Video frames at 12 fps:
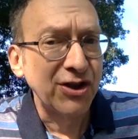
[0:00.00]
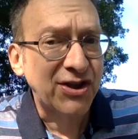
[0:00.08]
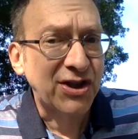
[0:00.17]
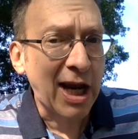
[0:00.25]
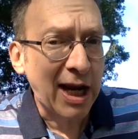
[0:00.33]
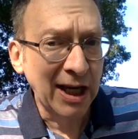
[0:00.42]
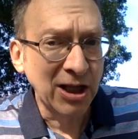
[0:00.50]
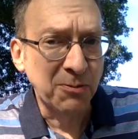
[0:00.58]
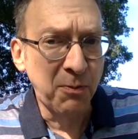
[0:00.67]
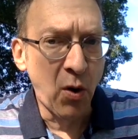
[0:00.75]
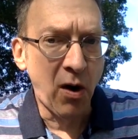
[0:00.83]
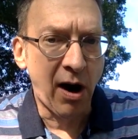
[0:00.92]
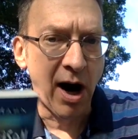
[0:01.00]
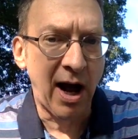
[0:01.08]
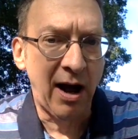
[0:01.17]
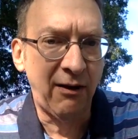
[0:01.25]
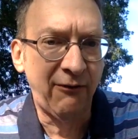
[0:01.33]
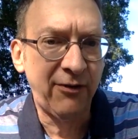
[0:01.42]
seconds more
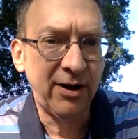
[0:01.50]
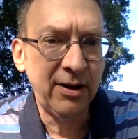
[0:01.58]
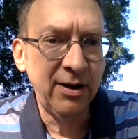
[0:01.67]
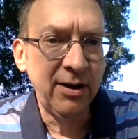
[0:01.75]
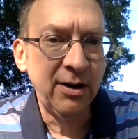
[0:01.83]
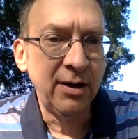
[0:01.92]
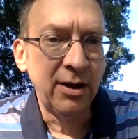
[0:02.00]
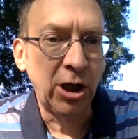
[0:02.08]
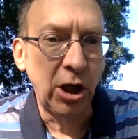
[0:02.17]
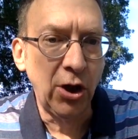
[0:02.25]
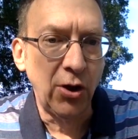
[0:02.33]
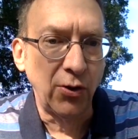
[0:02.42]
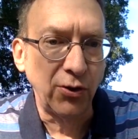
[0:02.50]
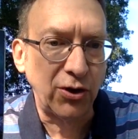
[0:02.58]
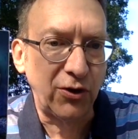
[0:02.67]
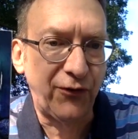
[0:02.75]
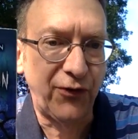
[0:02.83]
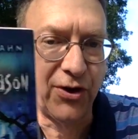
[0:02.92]
of
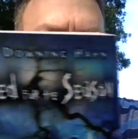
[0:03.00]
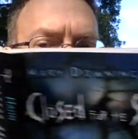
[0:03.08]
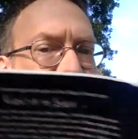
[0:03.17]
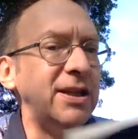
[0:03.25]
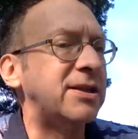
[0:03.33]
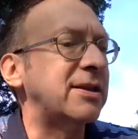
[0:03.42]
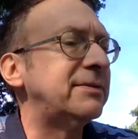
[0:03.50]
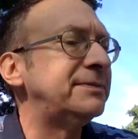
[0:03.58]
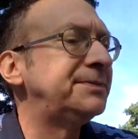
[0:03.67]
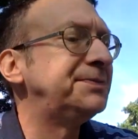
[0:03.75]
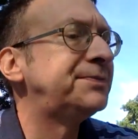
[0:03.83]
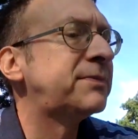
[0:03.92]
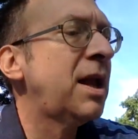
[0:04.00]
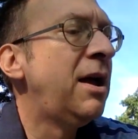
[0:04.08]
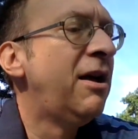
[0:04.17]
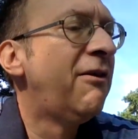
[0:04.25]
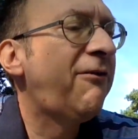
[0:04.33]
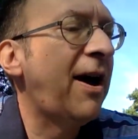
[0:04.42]
Closed for the Season.
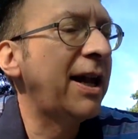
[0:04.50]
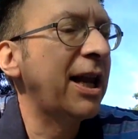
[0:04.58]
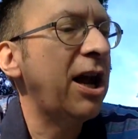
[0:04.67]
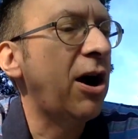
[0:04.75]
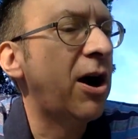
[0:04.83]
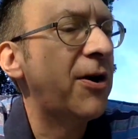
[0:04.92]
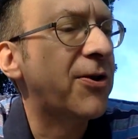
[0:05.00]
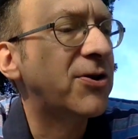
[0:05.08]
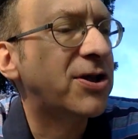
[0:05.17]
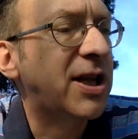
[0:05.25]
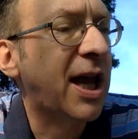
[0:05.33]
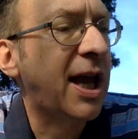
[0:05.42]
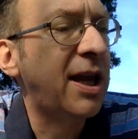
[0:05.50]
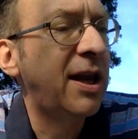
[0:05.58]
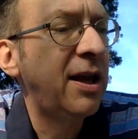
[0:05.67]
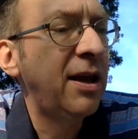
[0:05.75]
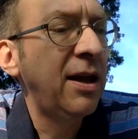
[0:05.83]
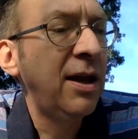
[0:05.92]
Finally, Arthur said,
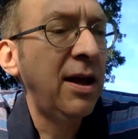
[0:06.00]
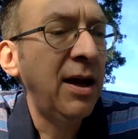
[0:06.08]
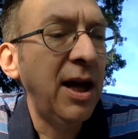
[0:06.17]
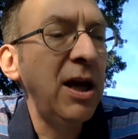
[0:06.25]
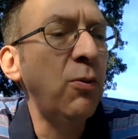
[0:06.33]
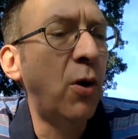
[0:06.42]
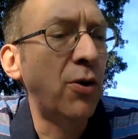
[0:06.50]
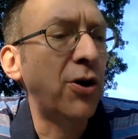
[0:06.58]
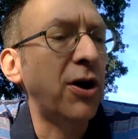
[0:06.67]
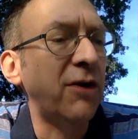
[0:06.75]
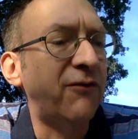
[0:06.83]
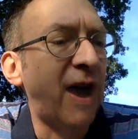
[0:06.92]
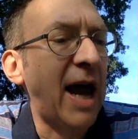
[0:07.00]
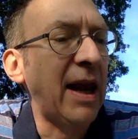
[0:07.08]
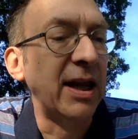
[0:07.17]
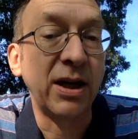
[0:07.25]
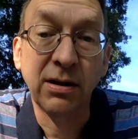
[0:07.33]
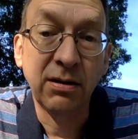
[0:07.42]
"He won't hurt
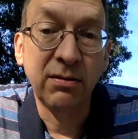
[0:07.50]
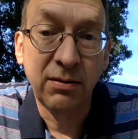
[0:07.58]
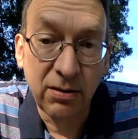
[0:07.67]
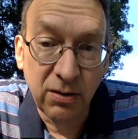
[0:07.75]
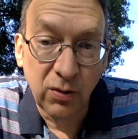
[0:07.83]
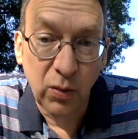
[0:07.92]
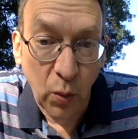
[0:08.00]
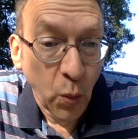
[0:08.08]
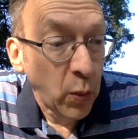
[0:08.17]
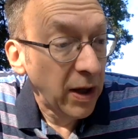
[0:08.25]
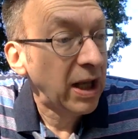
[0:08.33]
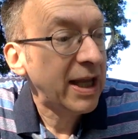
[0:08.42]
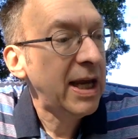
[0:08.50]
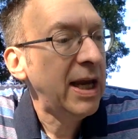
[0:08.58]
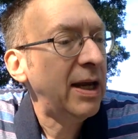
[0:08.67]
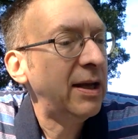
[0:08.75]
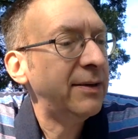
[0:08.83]
Violet." "Will he?